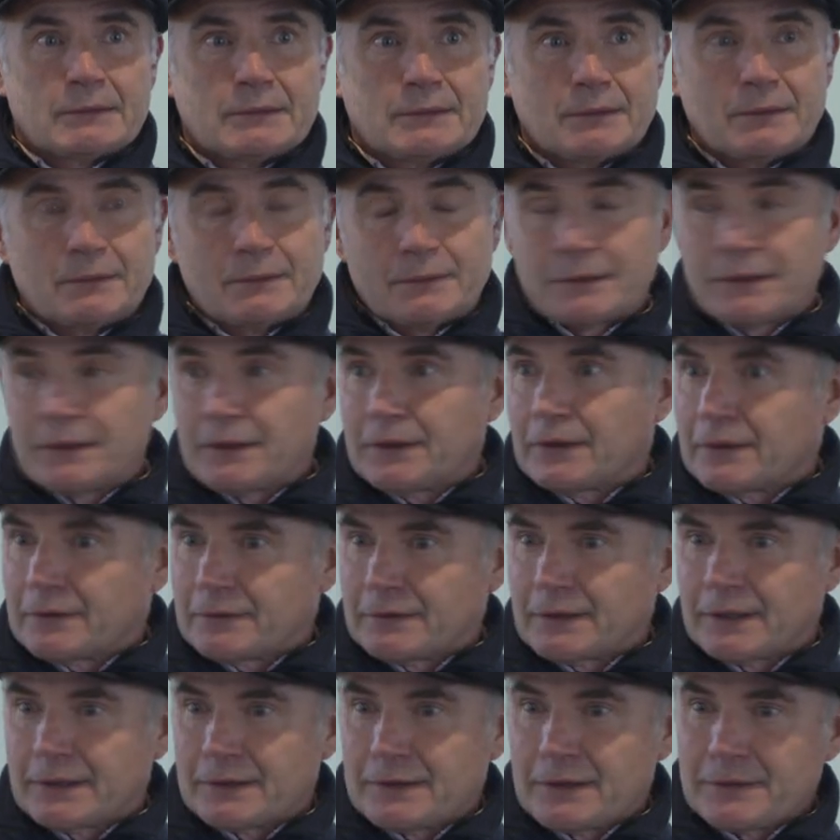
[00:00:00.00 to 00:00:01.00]
Oh, you know,
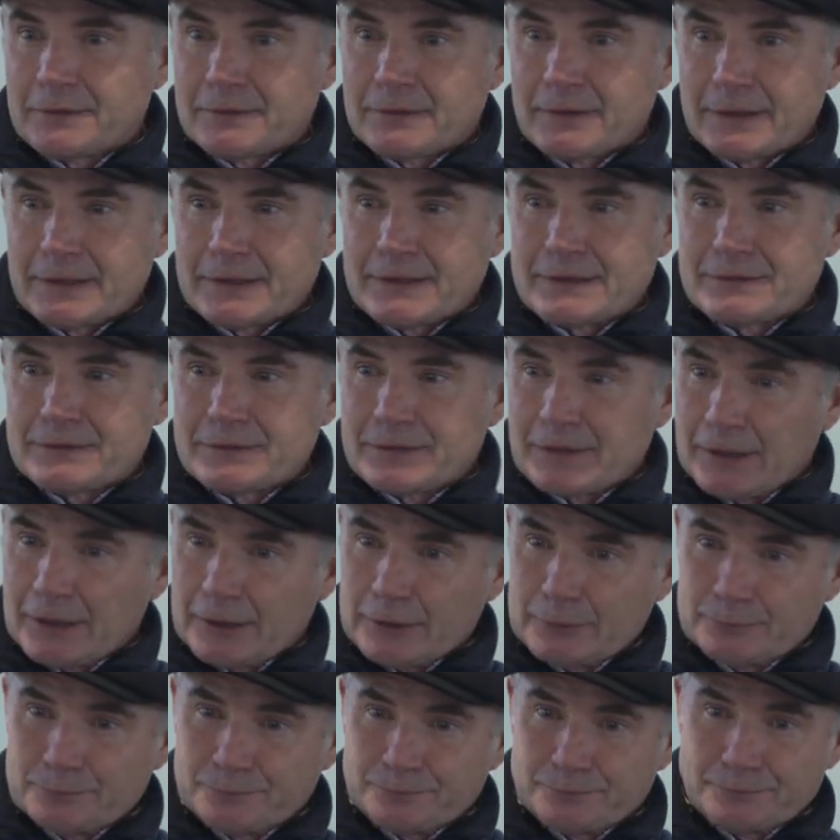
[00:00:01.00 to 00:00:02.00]
they, they, they it's
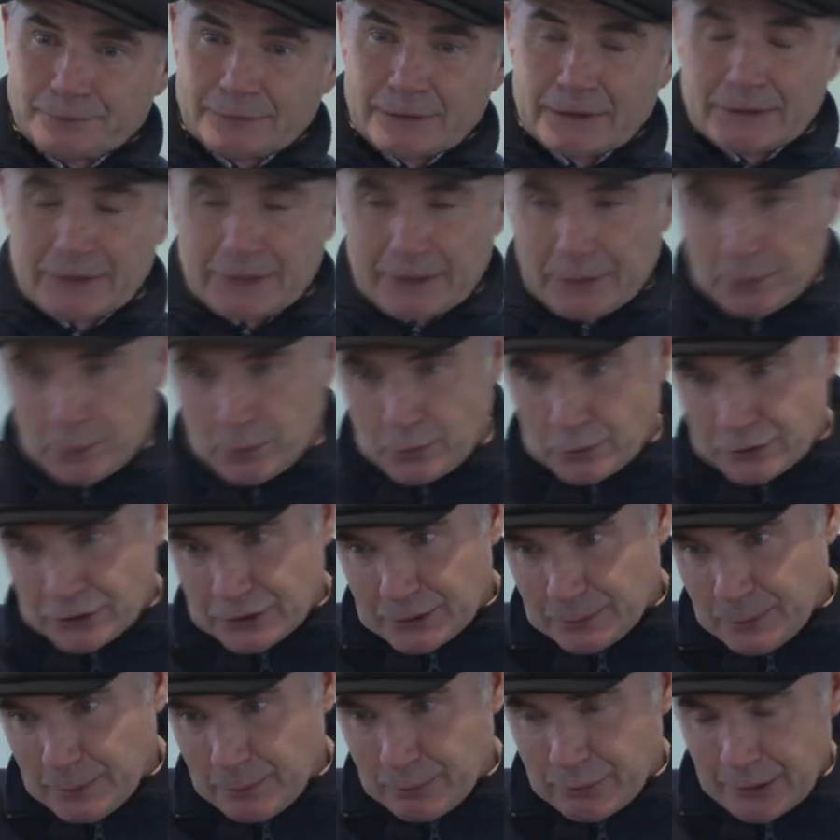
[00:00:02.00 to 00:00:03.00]
um, they send
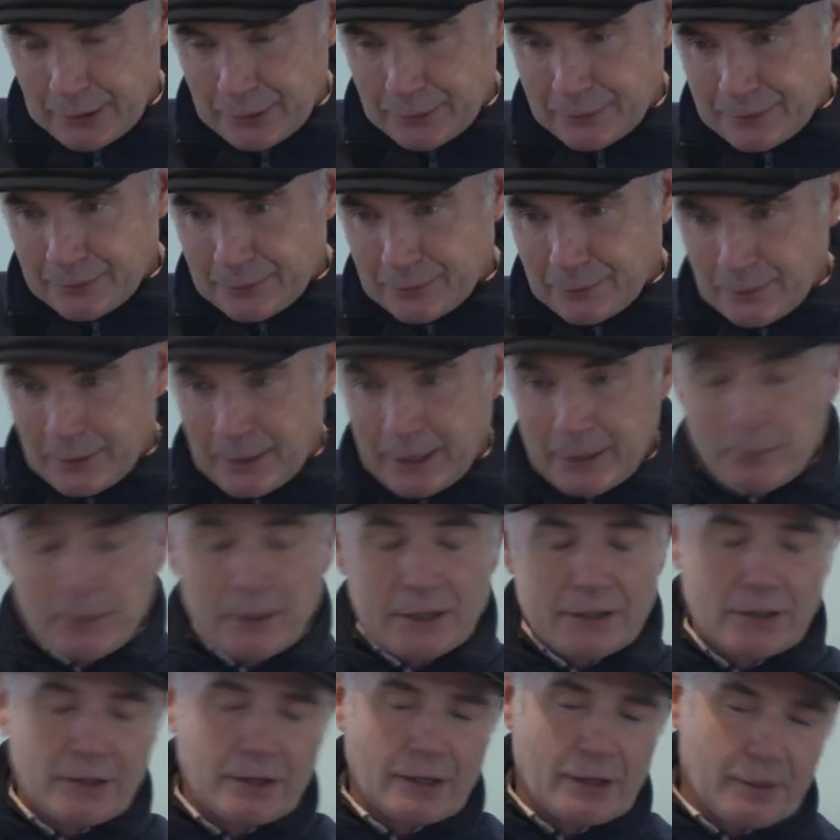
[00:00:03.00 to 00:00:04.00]
horses to be broken away.
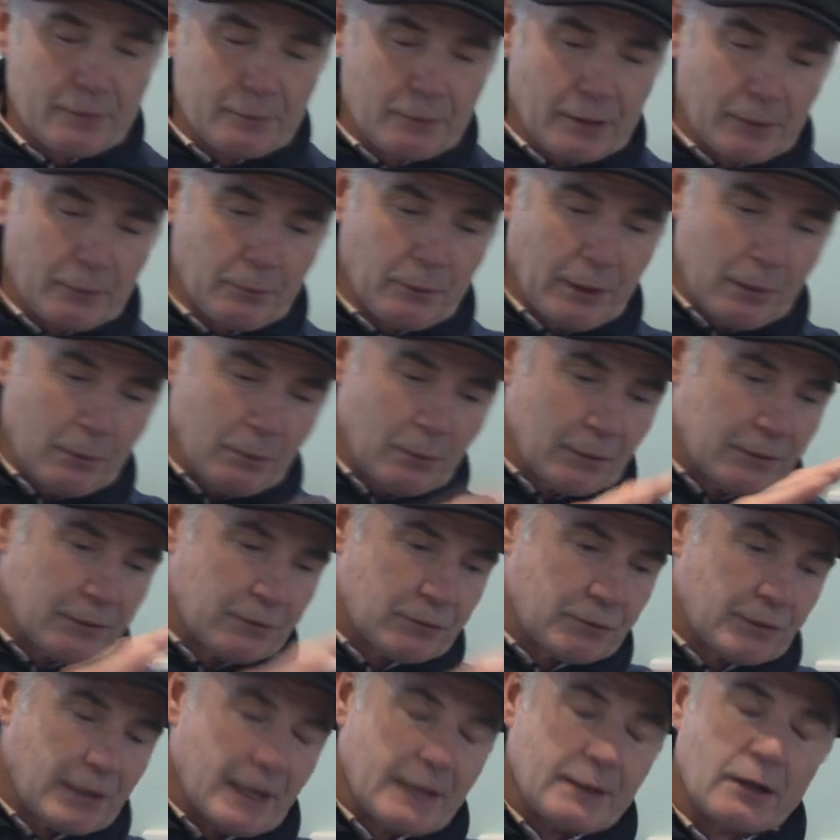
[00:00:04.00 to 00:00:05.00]
Well, you know, like we would
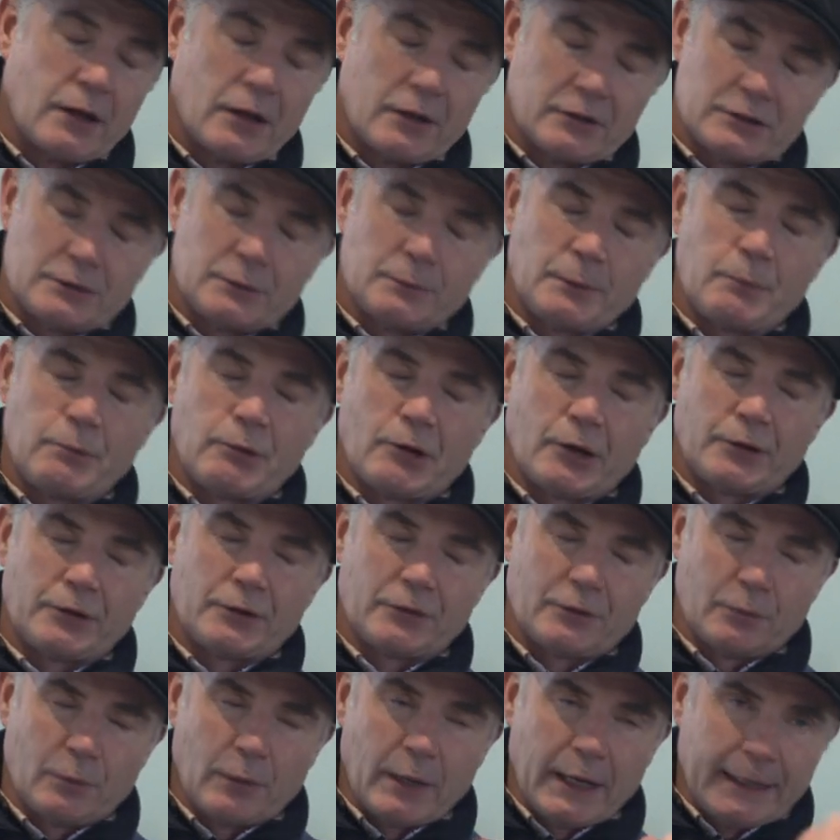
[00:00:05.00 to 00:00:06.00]
send ours to be
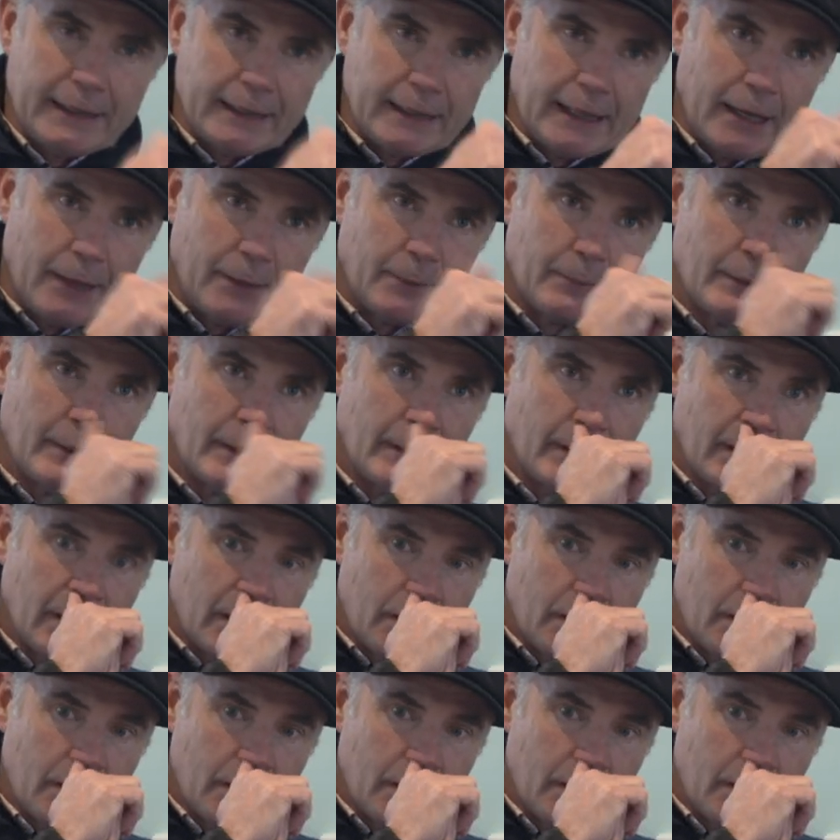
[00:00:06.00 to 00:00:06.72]
broken away now, mm.